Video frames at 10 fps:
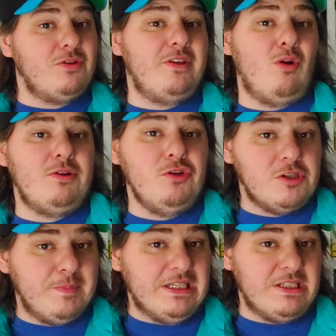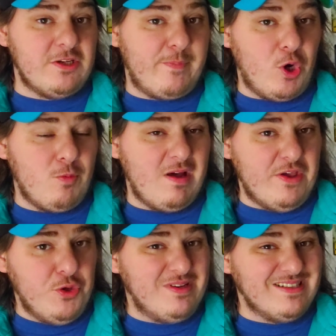are the only 2 species of Pokemon
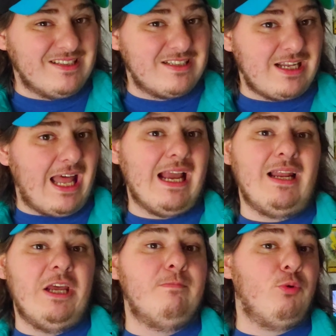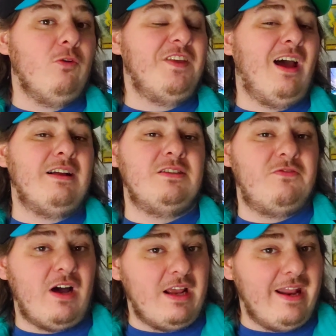that you can slightly improve the odds of
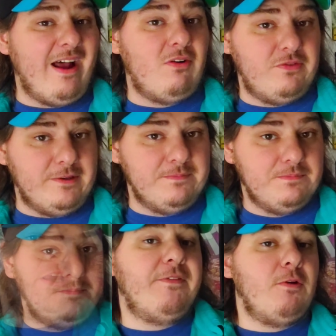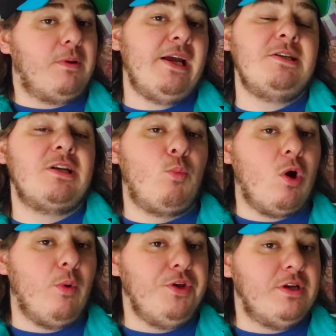finding an Alpha. If you're playing
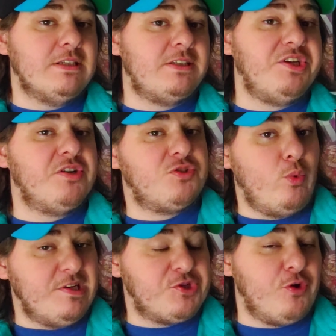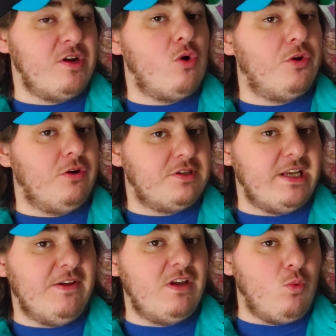somewhere where you can see your Switch screen or your
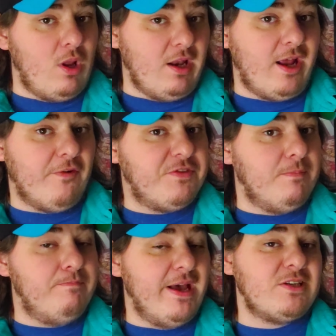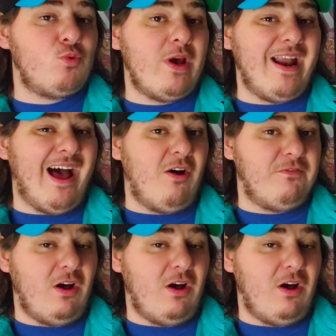TV well enough, the best way to alpha